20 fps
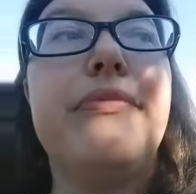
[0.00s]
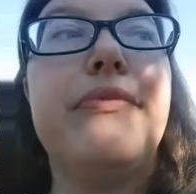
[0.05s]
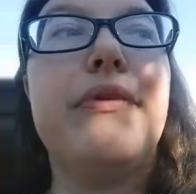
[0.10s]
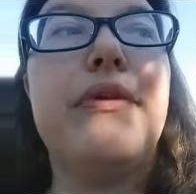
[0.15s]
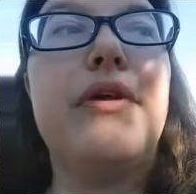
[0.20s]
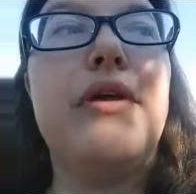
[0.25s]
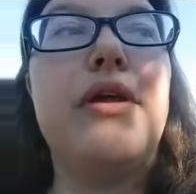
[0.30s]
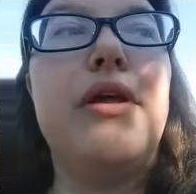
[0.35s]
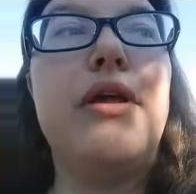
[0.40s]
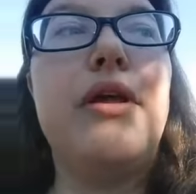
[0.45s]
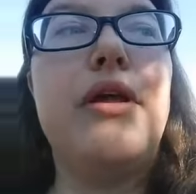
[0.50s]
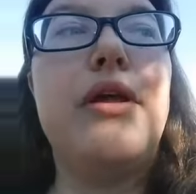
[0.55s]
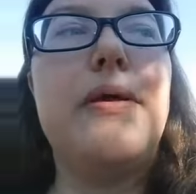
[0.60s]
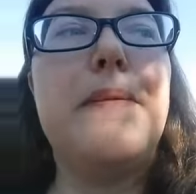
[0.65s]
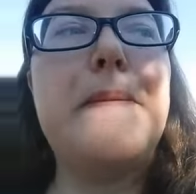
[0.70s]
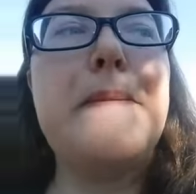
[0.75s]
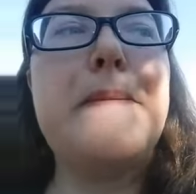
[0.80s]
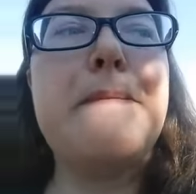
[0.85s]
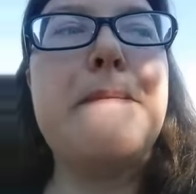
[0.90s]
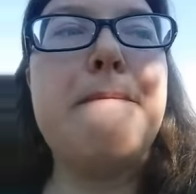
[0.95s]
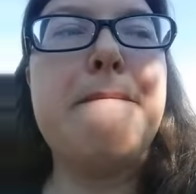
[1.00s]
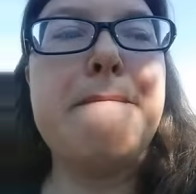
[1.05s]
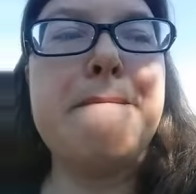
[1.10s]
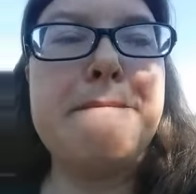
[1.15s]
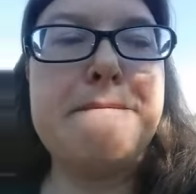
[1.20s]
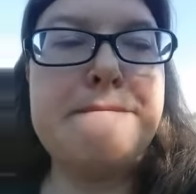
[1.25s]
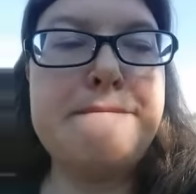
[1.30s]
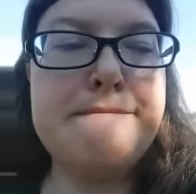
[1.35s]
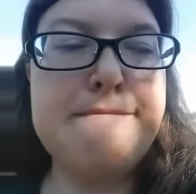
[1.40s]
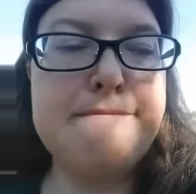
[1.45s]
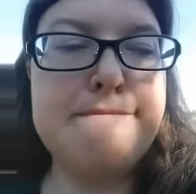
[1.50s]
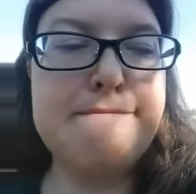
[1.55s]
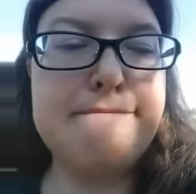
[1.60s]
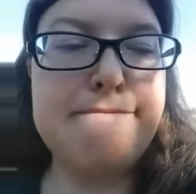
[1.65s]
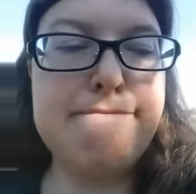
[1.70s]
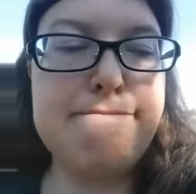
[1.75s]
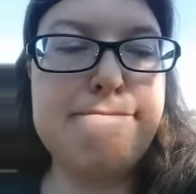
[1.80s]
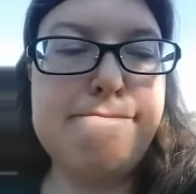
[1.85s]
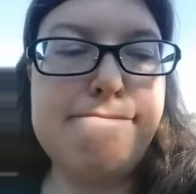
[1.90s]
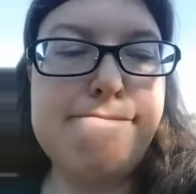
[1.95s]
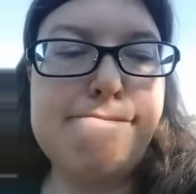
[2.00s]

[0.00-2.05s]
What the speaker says: (no one is talking)